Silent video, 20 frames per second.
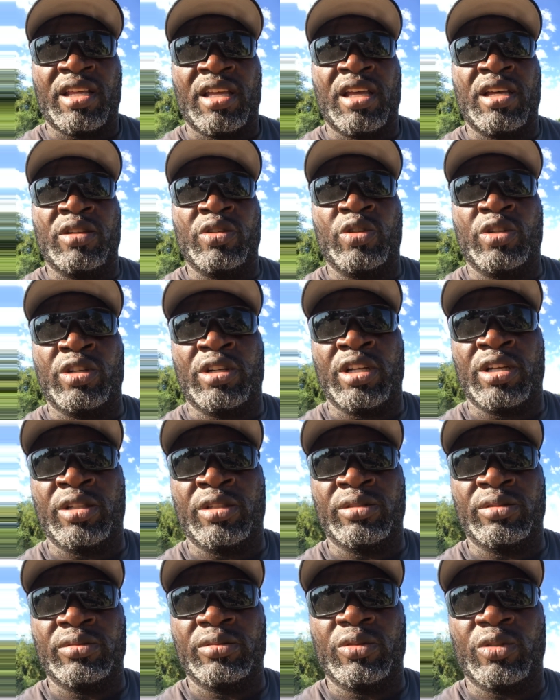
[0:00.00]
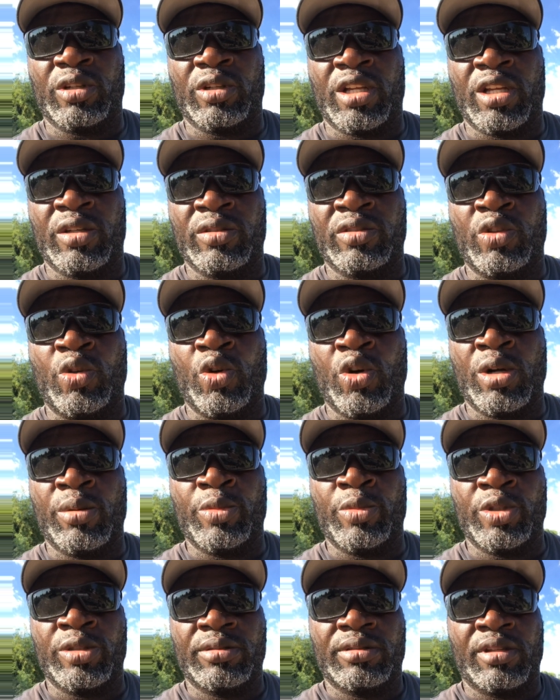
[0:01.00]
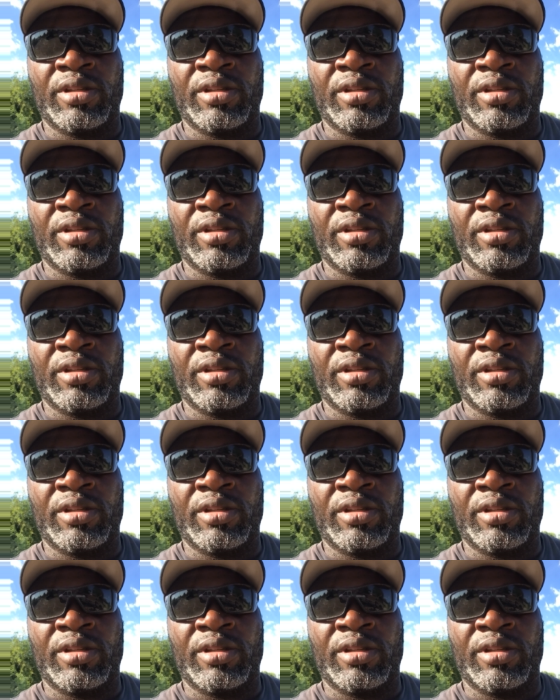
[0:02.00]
down or go dormant.